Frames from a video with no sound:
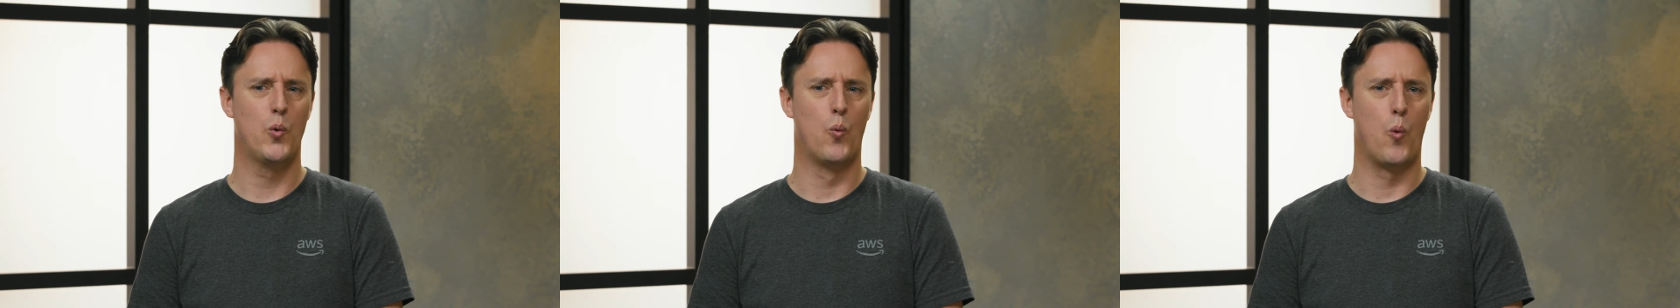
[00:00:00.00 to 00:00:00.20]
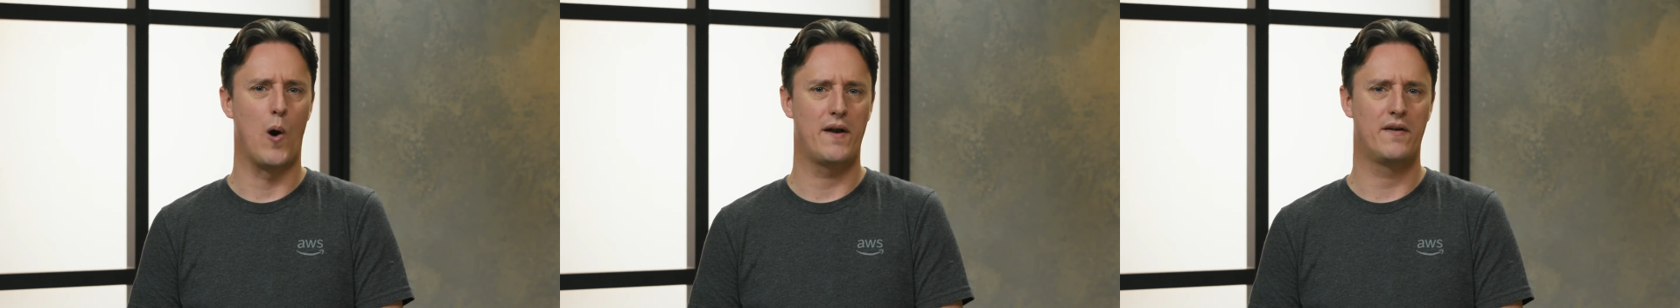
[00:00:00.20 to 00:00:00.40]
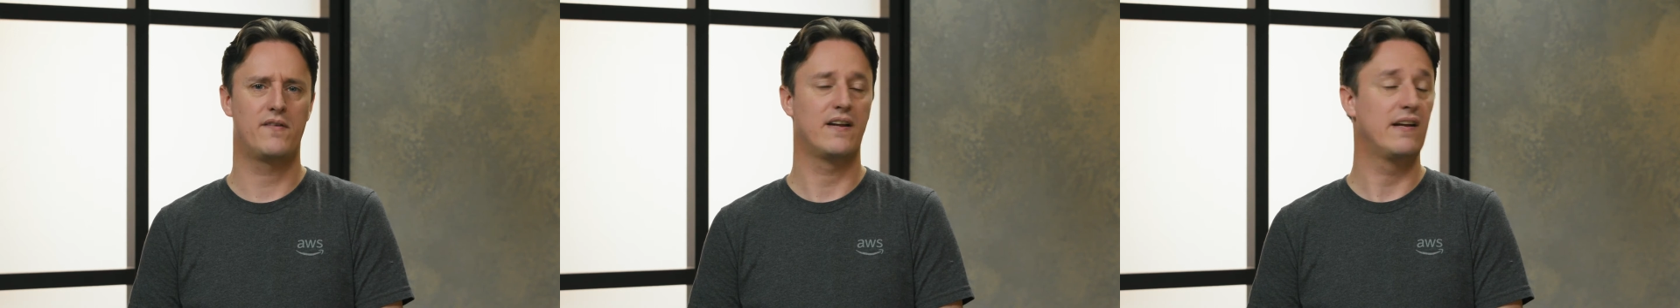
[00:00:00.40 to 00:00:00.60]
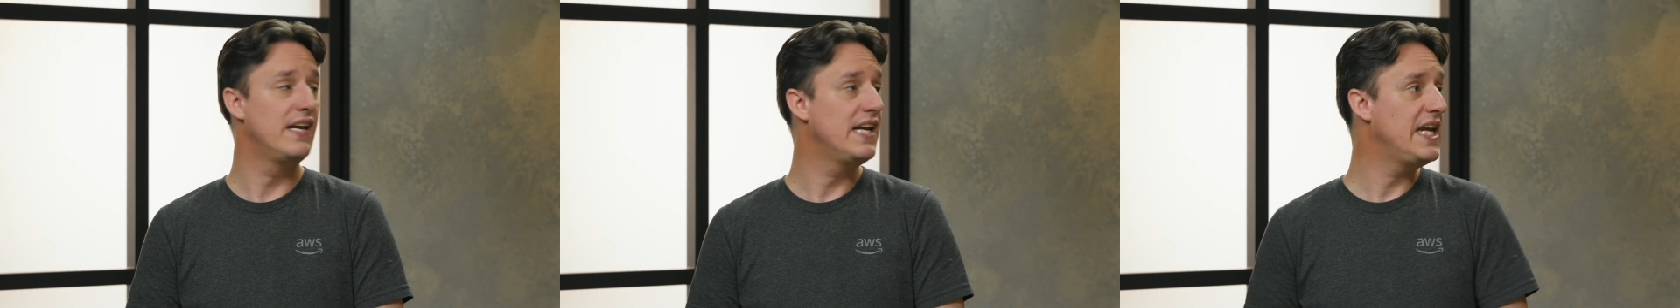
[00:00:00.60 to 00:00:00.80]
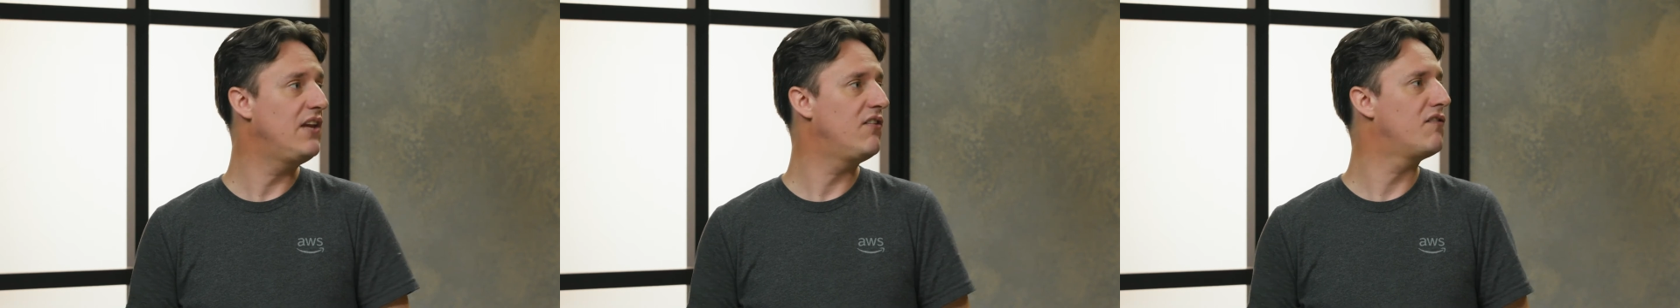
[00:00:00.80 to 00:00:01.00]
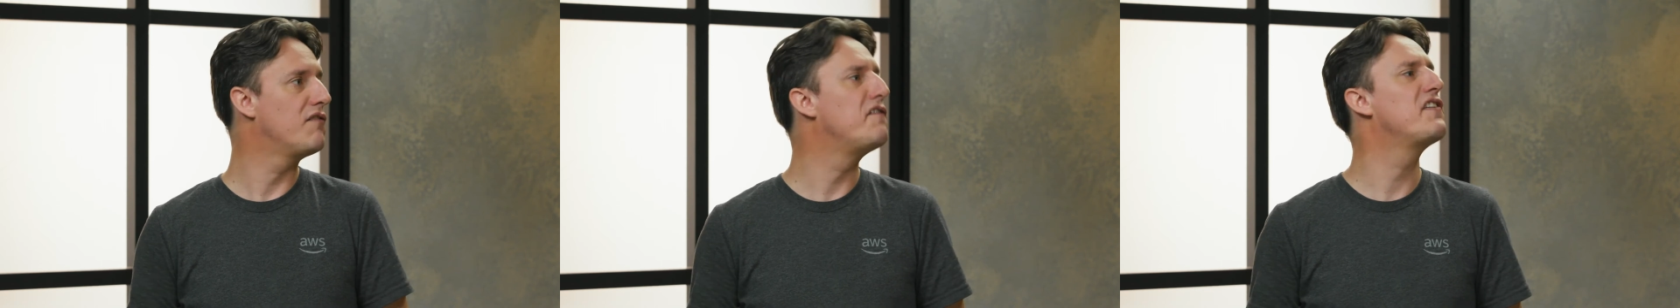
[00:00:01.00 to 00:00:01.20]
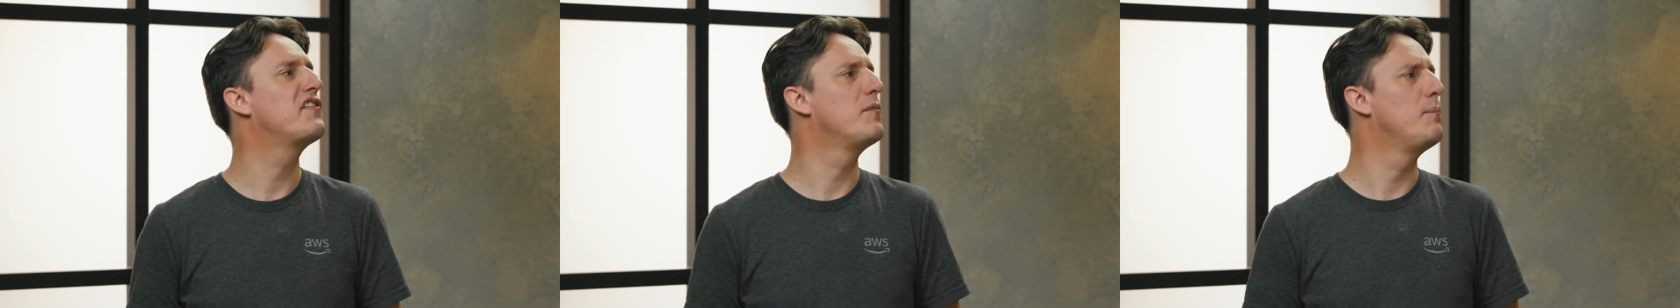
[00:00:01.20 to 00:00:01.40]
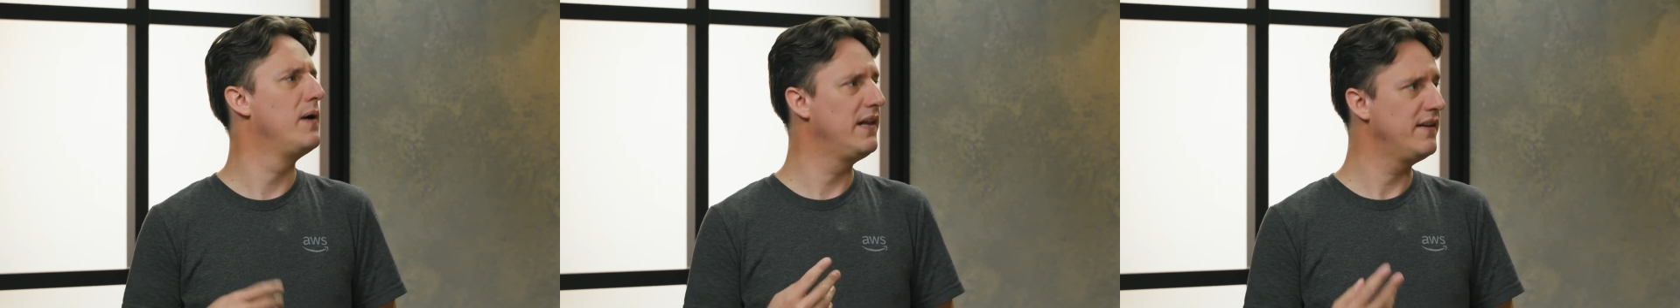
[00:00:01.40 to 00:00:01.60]
want at least
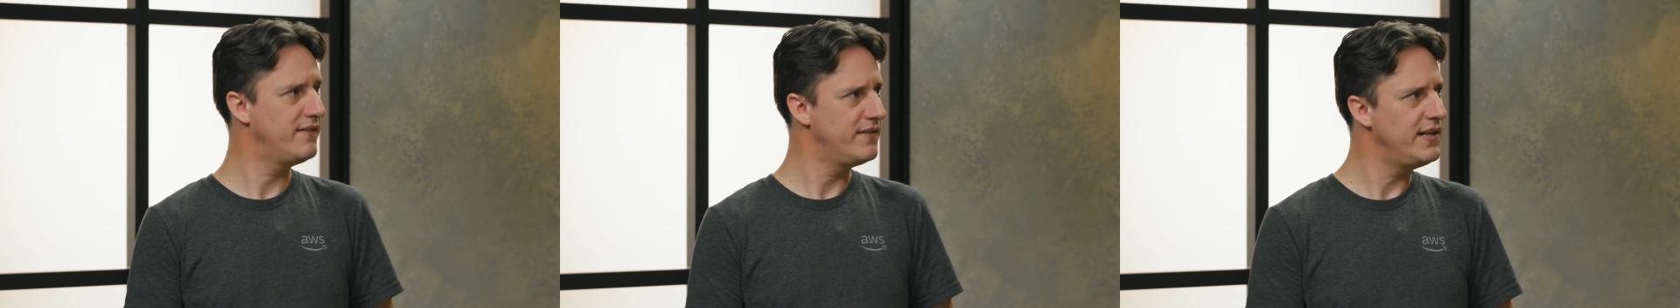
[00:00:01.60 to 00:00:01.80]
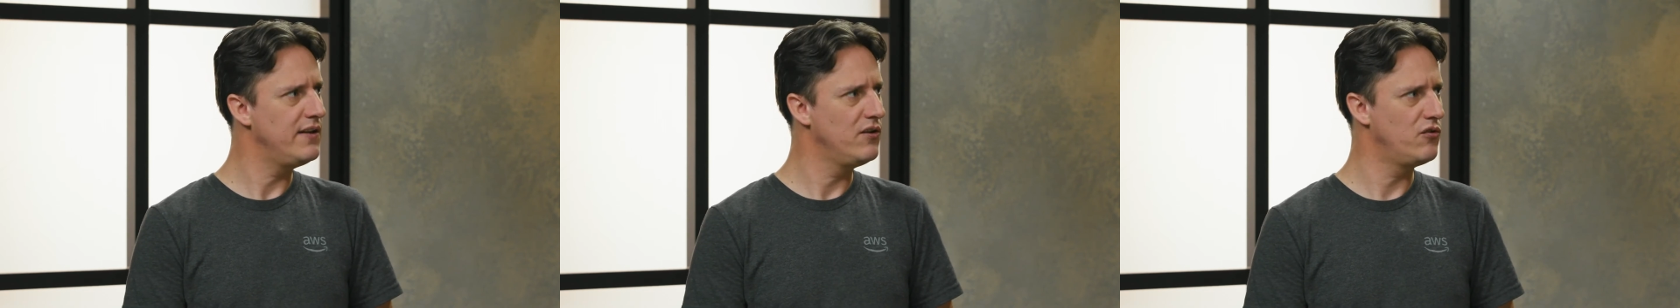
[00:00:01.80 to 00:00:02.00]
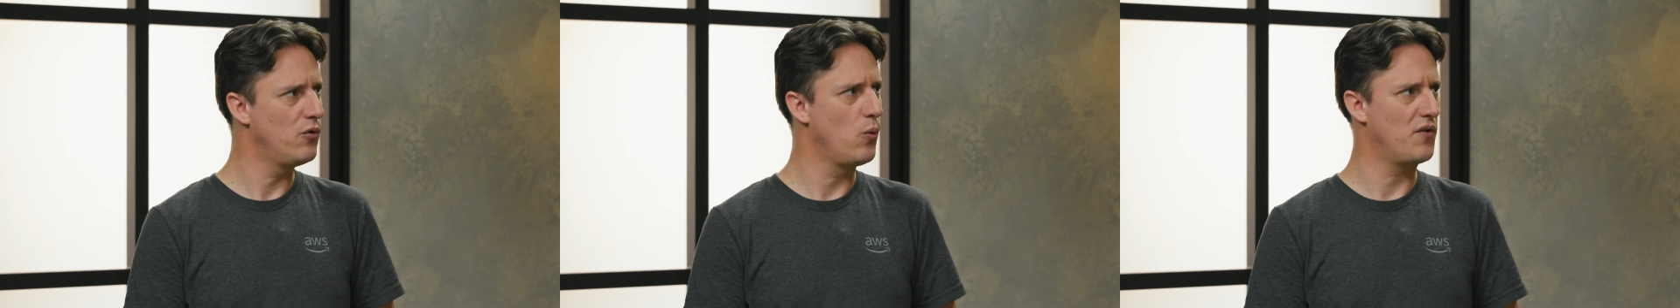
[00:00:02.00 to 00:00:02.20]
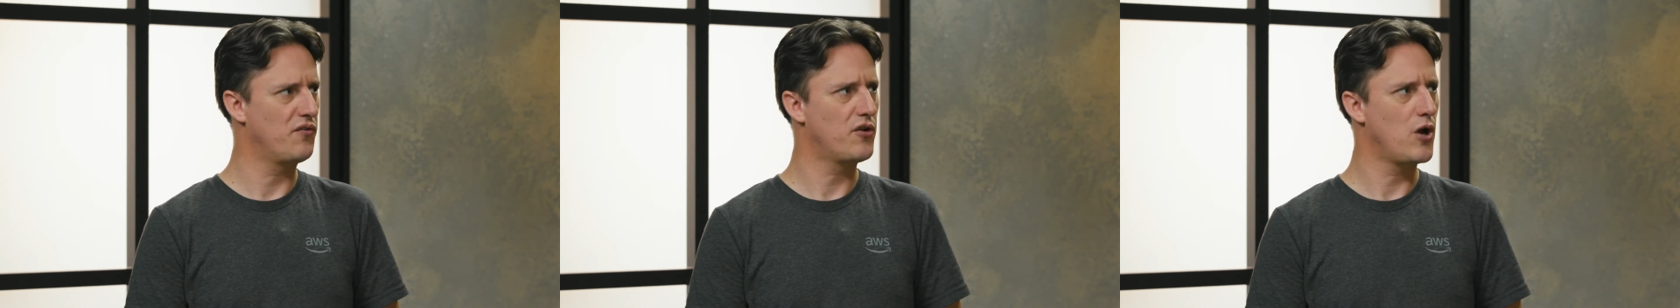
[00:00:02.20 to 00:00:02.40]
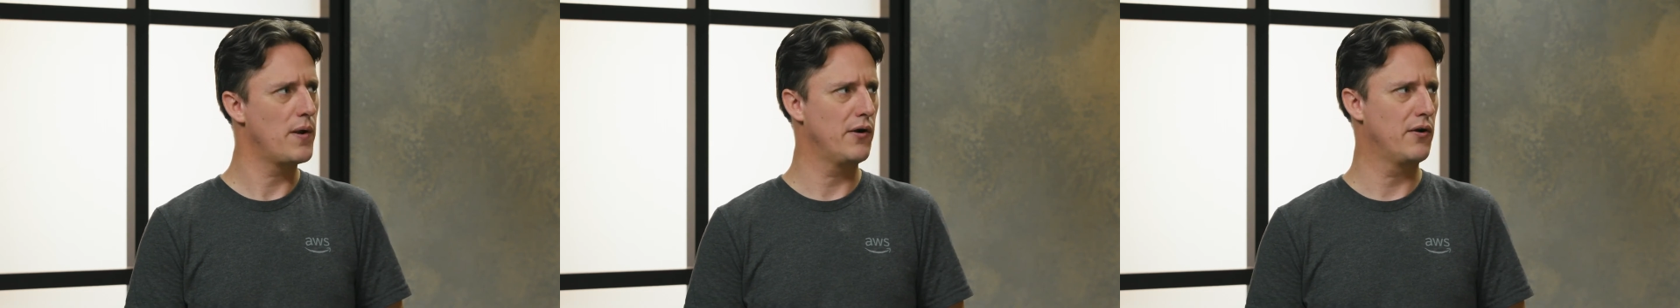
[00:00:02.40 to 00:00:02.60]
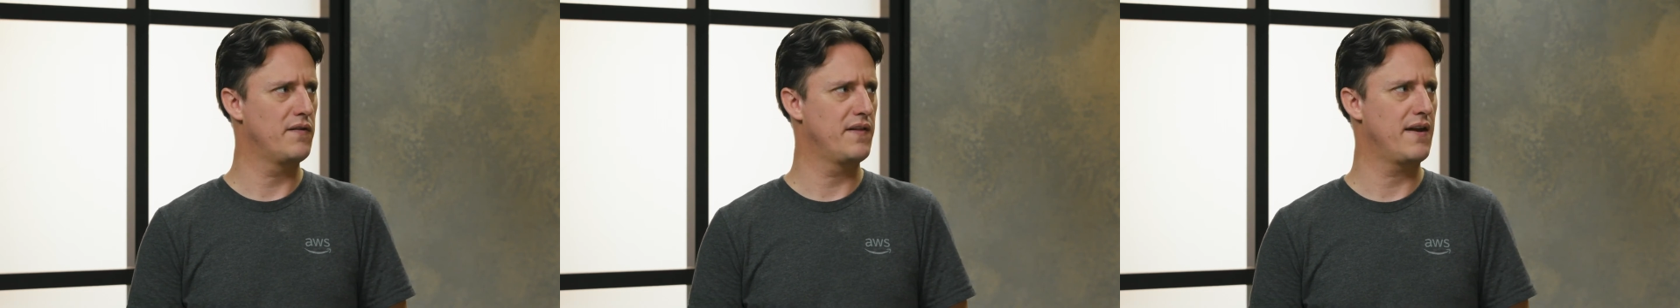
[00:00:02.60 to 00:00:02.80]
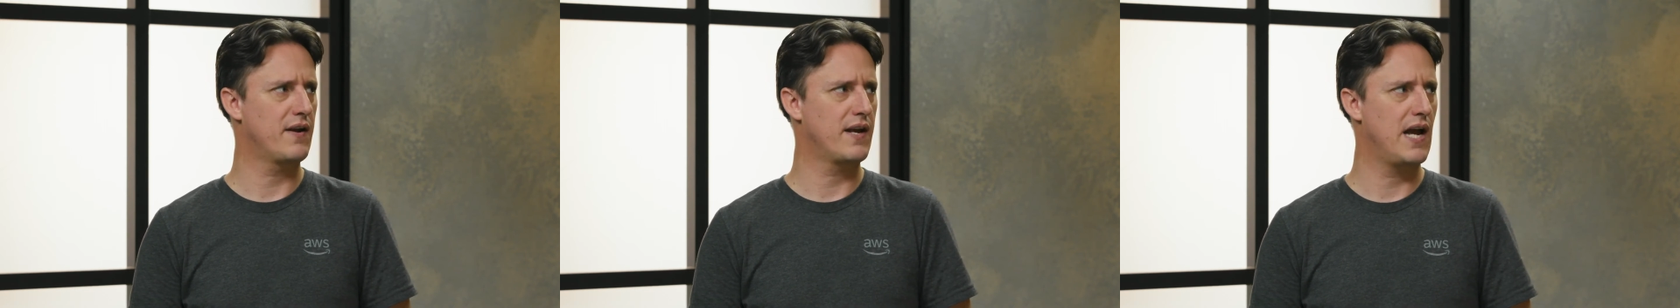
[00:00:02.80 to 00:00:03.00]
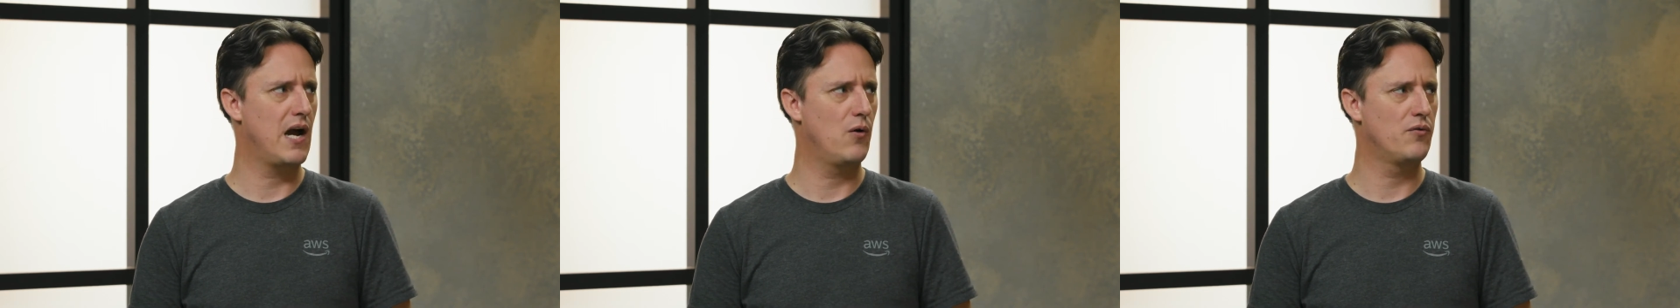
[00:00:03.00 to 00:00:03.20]
visibility into what's going on in that
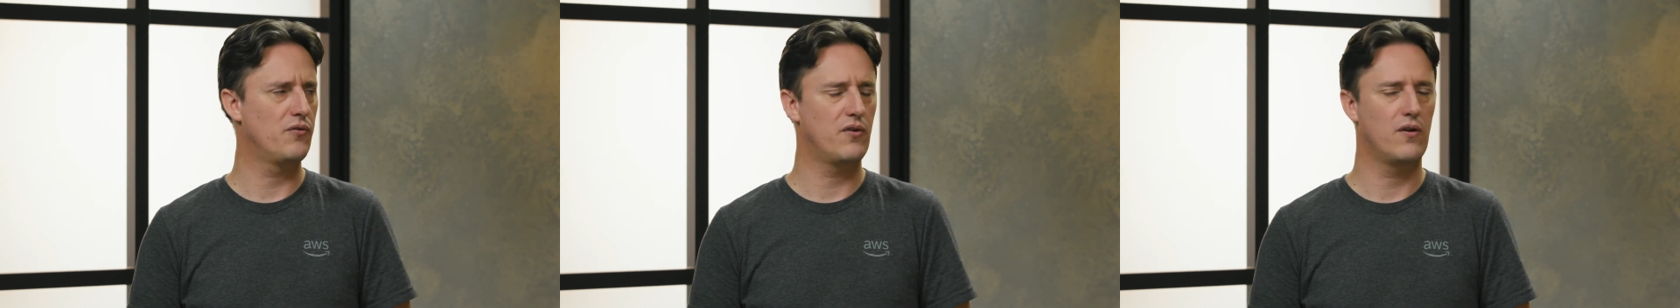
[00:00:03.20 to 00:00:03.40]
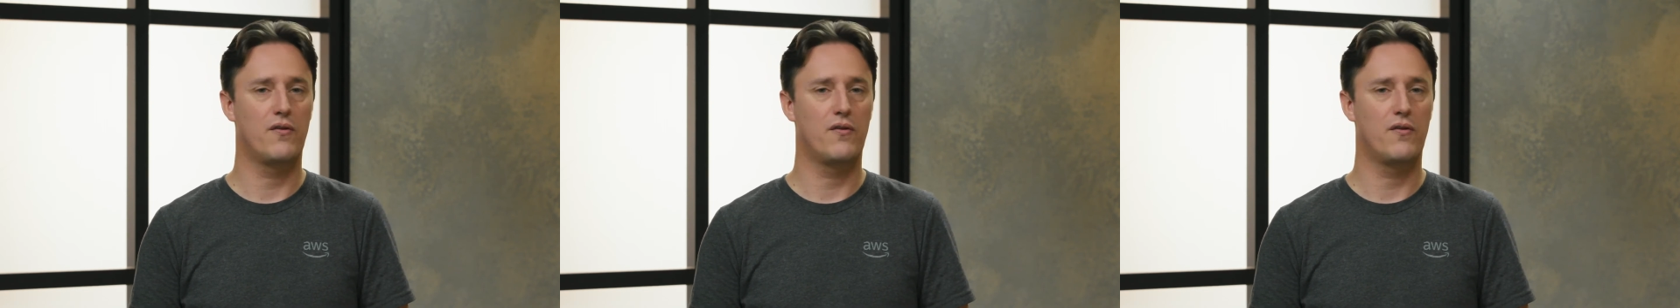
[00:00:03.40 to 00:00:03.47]
account.